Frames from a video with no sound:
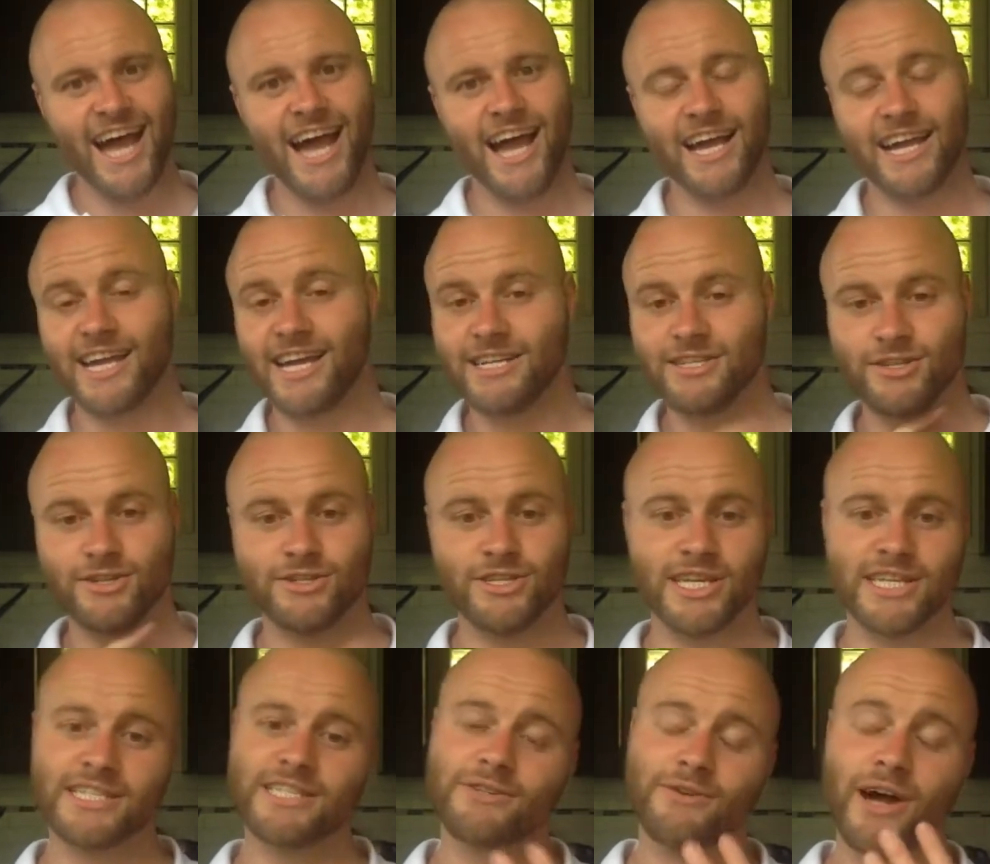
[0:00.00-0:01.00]

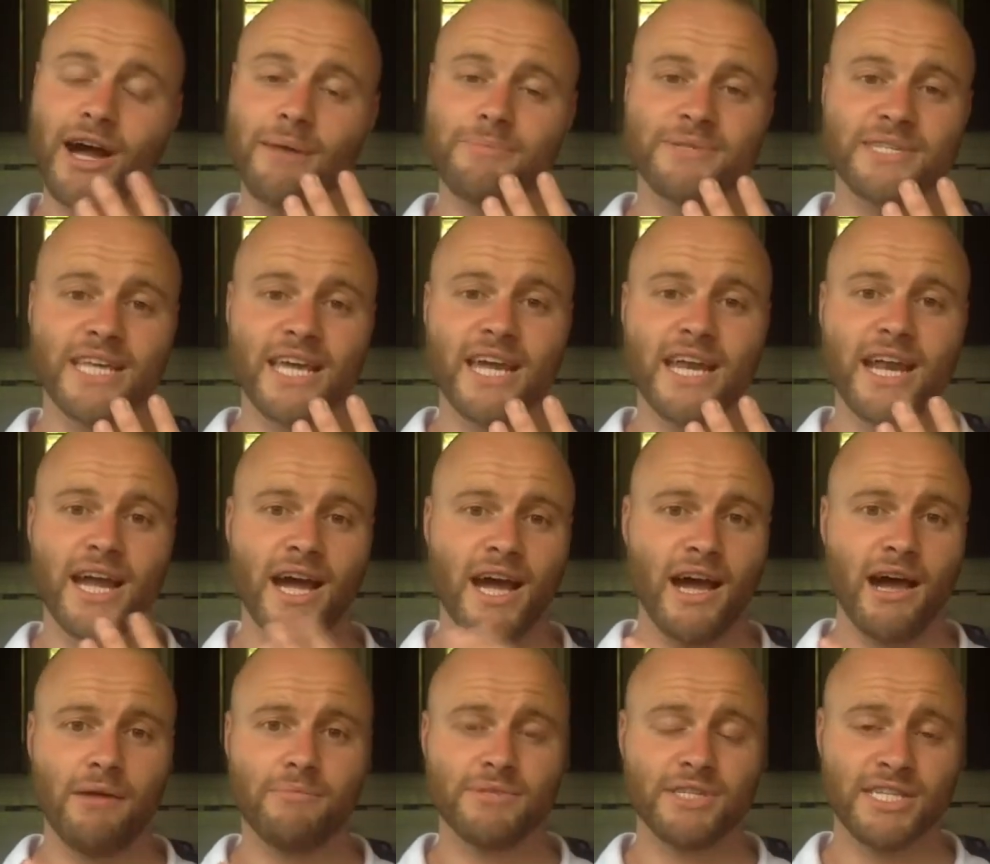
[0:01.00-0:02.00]
Gastrointestinal upset,
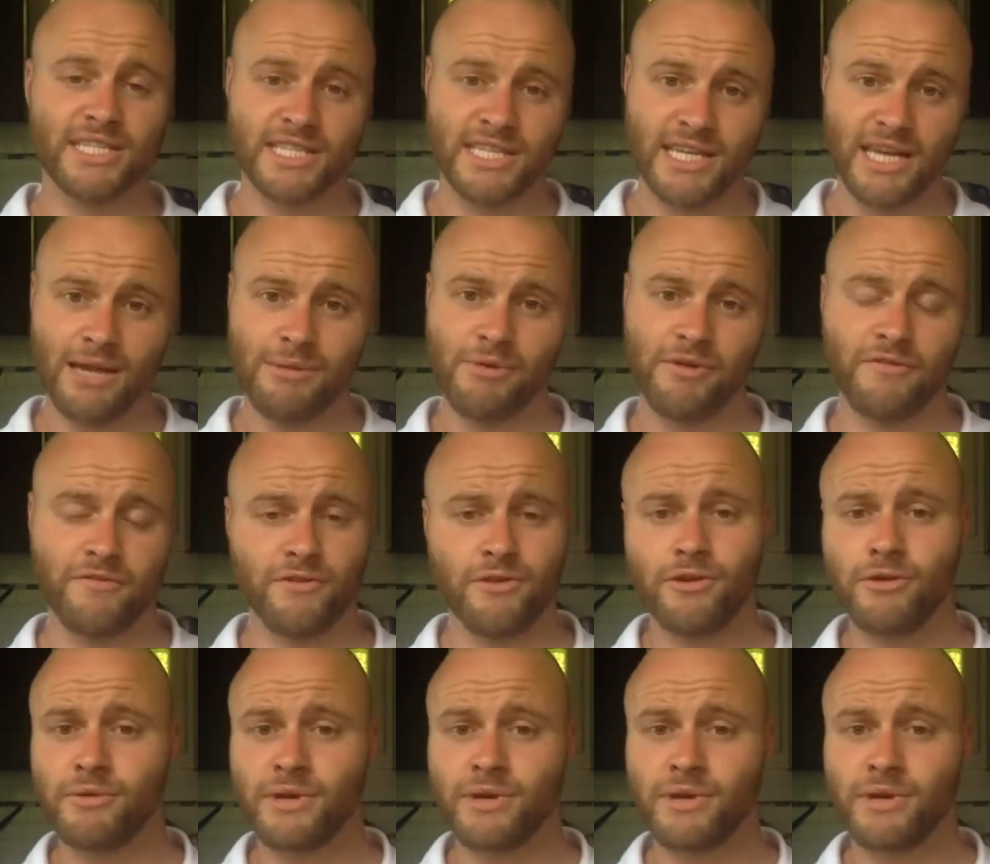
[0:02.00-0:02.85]
just to name a few.